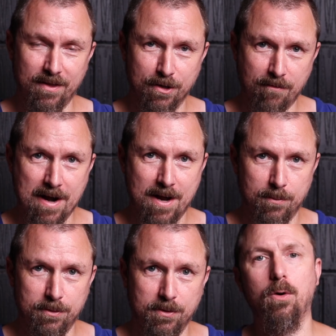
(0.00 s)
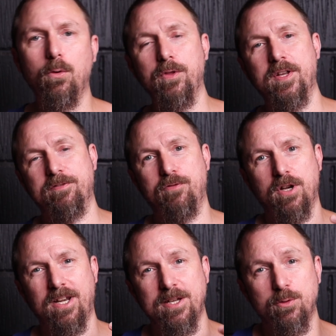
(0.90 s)
in the ground, all this for
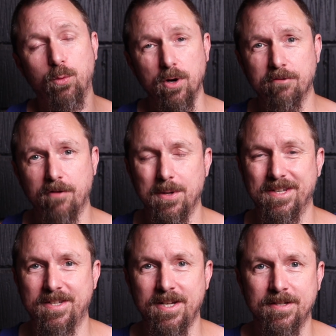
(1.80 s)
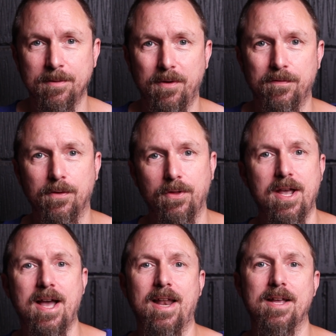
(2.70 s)
at least one growing season before the
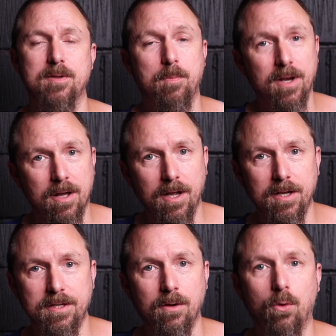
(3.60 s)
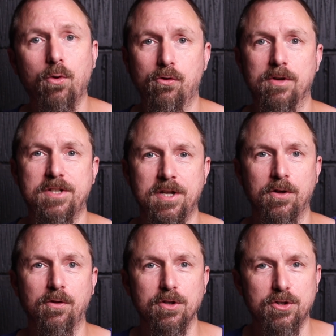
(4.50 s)
air layer is applied, or
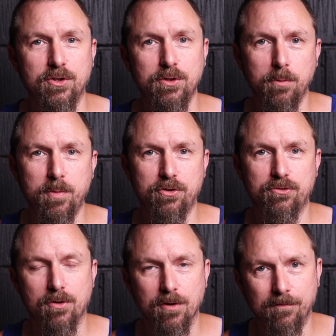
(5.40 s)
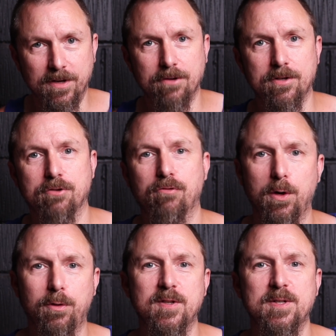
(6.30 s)
until super strong vigorous
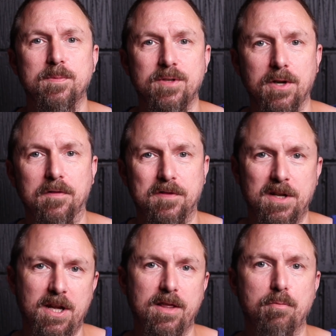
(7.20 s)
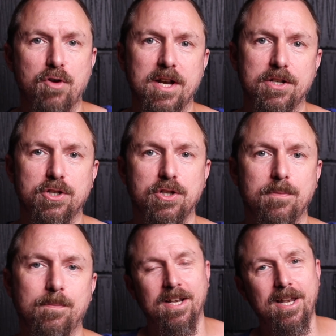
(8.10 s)
growth is observed in the branch.
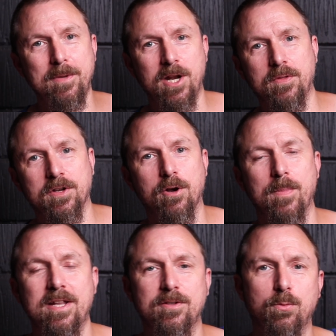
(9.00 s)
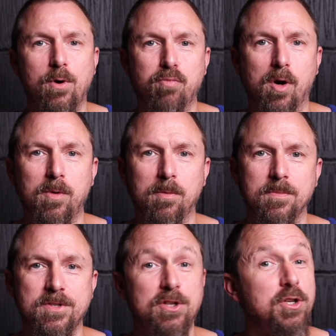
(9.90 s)
Let me know in the comments what
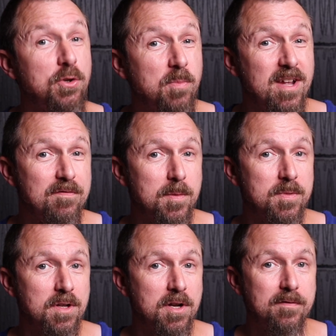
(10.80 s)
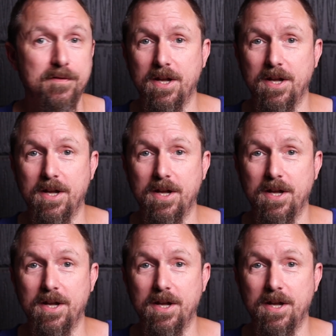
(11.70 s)
problems you may have observed